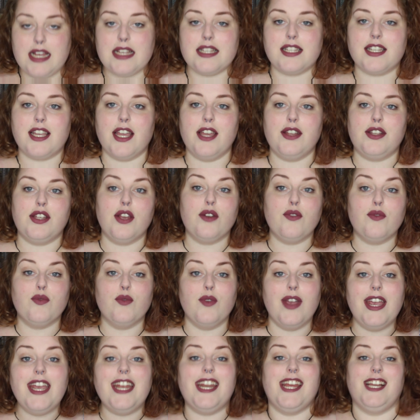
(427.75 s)
Let's go
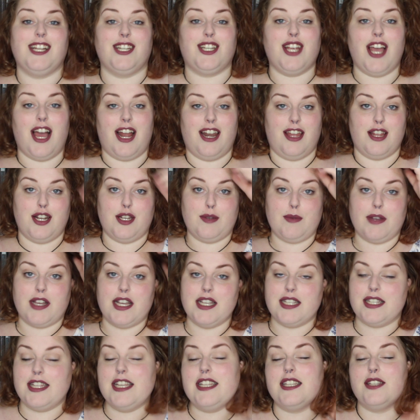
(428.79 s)
to reading challenge,
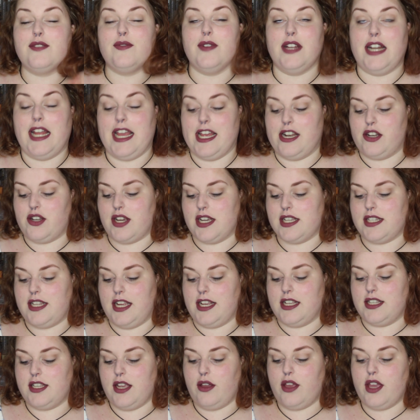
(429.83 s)
because this is really
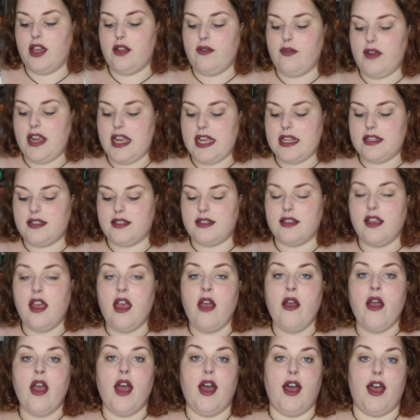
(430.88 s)
interesting. So Goodreads
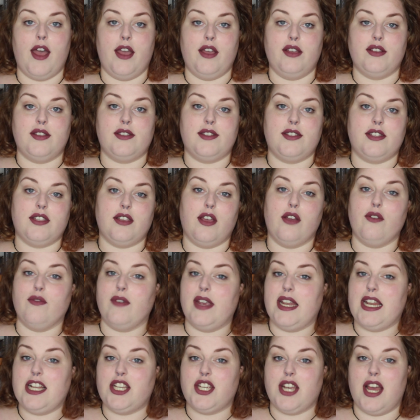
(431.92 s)
hosts a
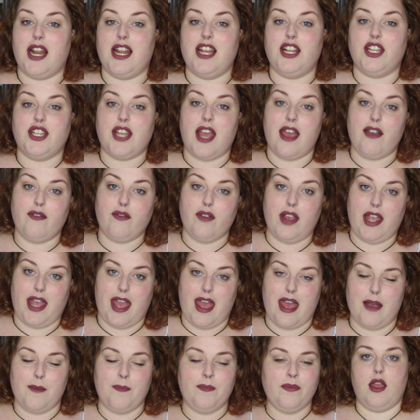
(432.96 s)
reading challenge every
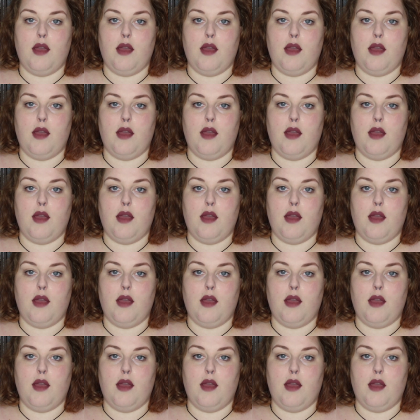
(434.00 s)
year.